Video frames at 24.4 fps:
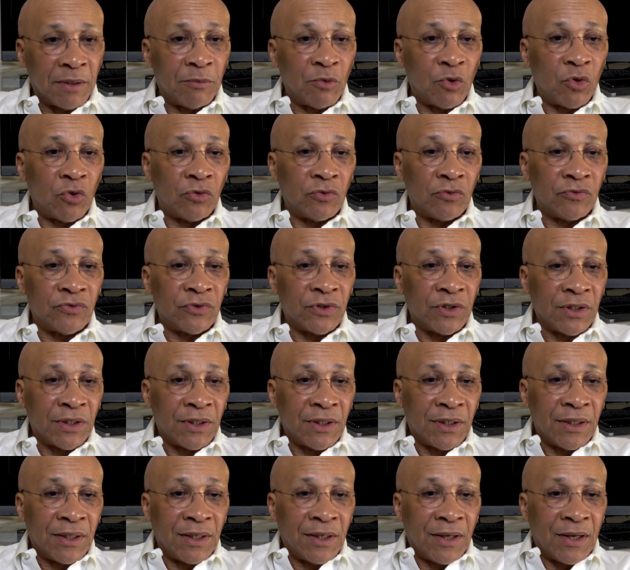moved.
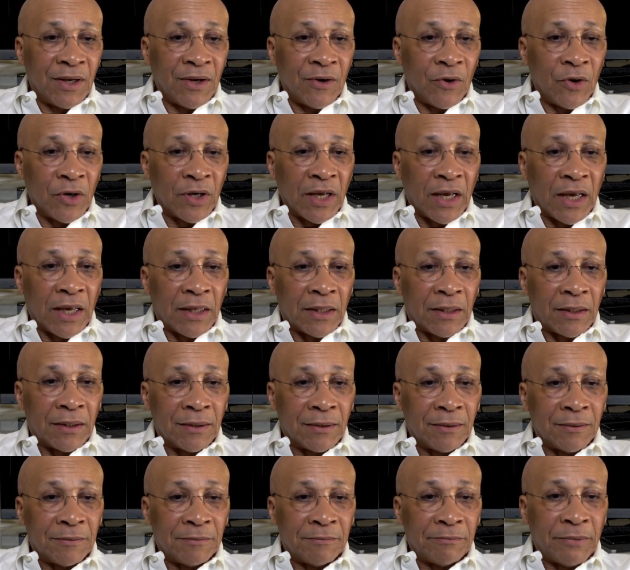Okay,
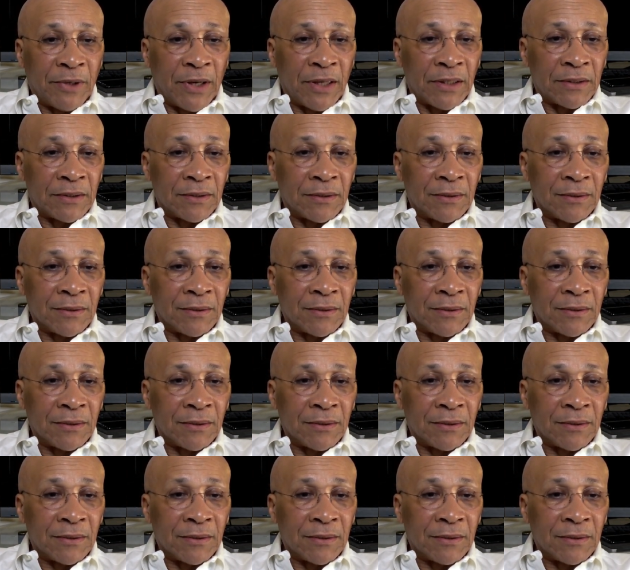but